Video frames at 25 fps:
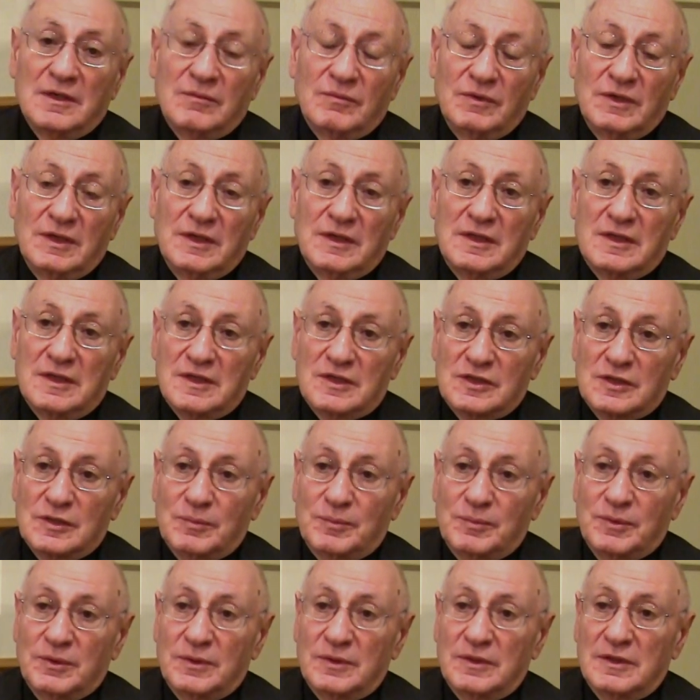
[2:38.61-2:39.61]
We need the
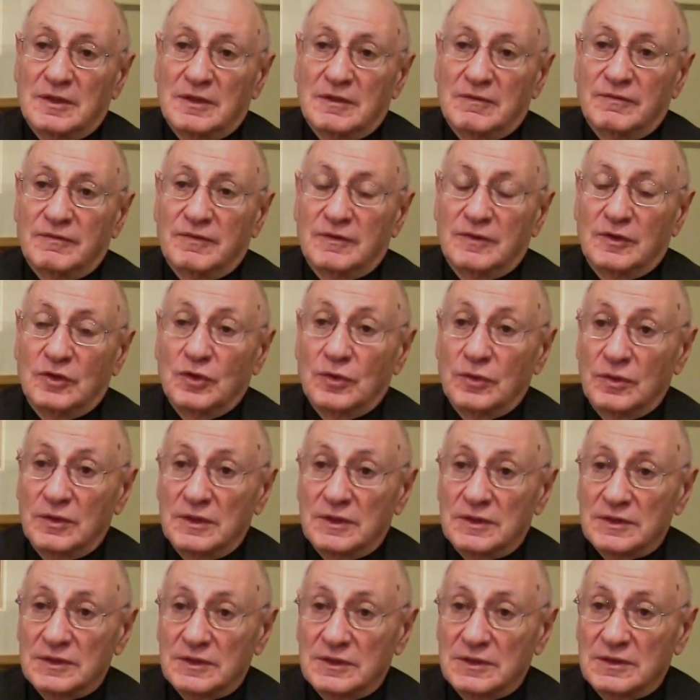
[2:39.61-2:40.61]
support of
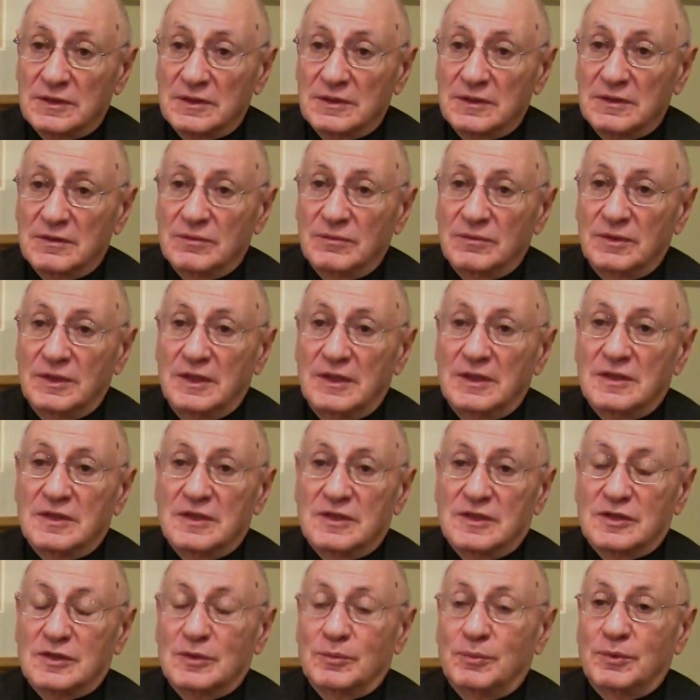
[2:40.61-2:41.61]
donors. We need
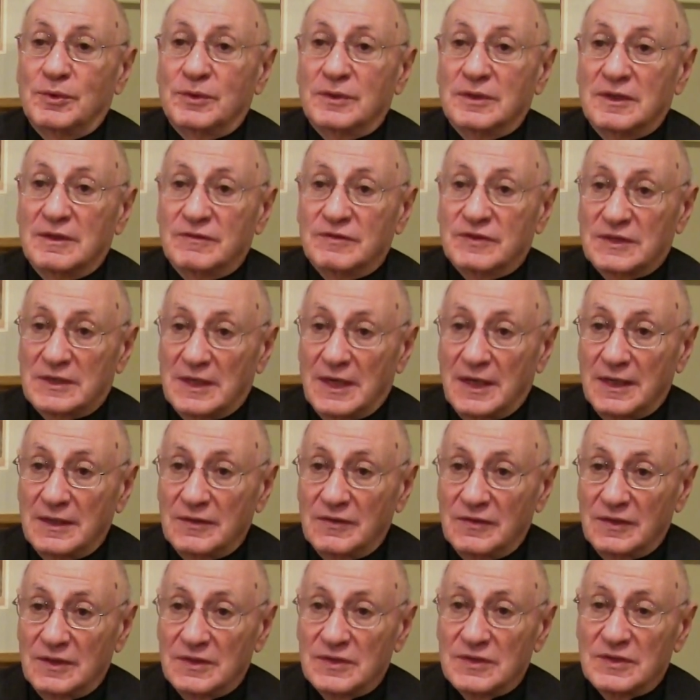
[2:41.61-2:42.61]
the support of
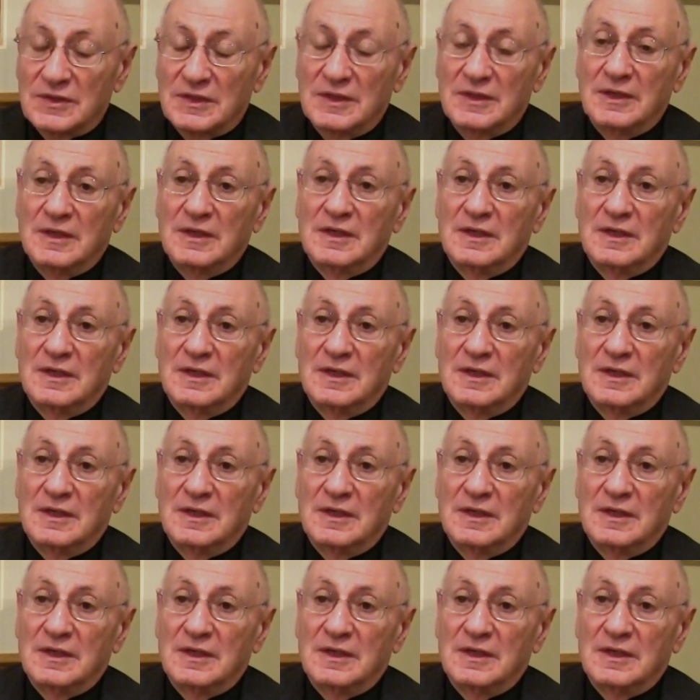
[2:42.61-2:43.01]
scientists